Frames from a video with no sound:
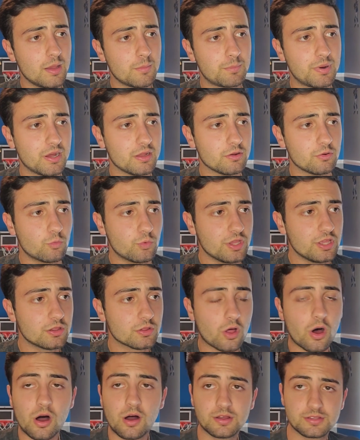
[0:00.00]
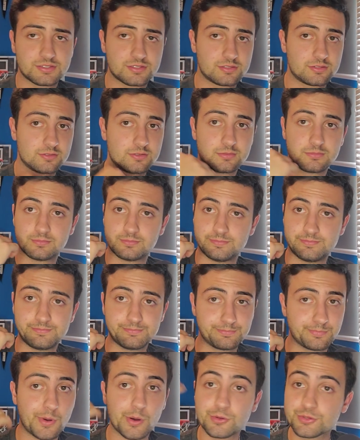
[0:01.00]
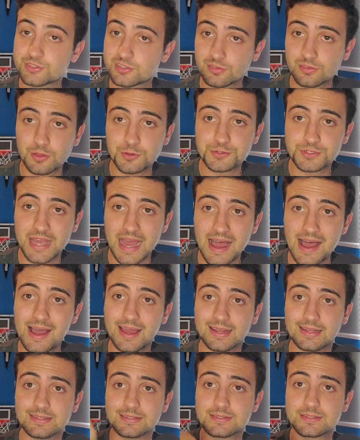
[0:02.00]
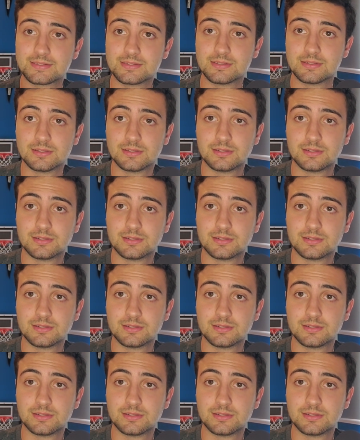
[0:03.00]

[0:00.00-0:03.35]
But we lost most of those guys.